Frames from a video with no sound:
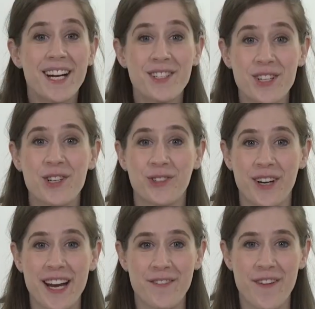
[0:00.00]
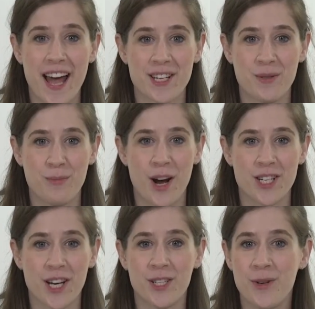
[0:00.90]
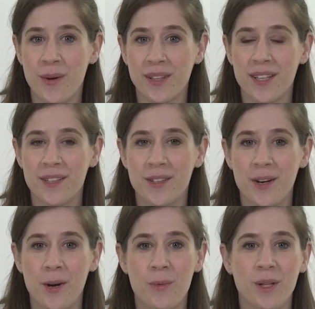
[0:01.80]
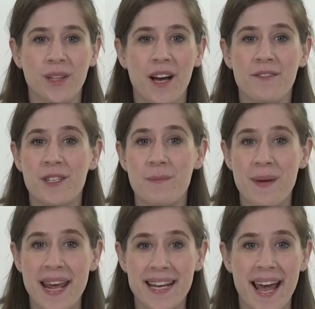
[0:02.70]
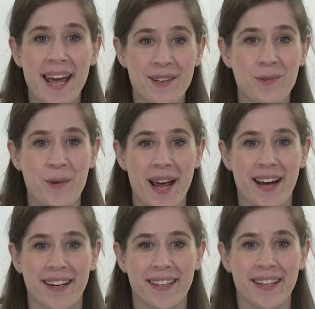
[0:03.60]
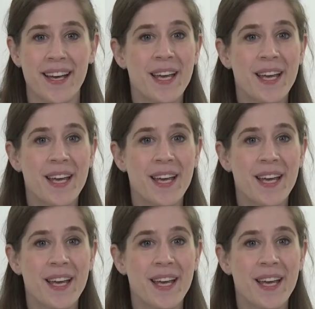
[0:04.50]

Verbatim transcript: Here's a great fashion project your little girl will love to make and wear.